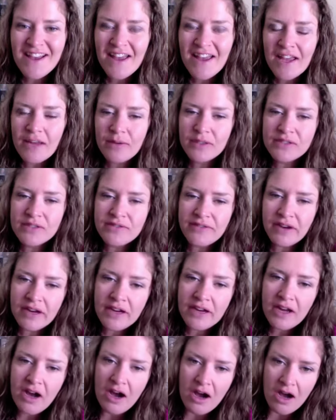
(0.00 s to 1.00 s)
It was very
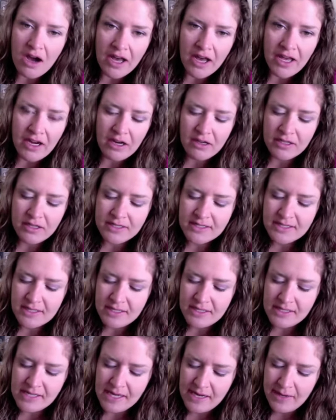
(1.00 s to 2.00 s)
hot on
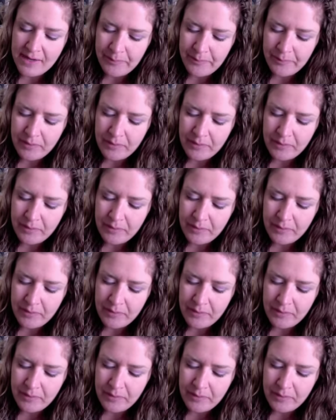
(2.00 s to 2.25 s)
Sunday.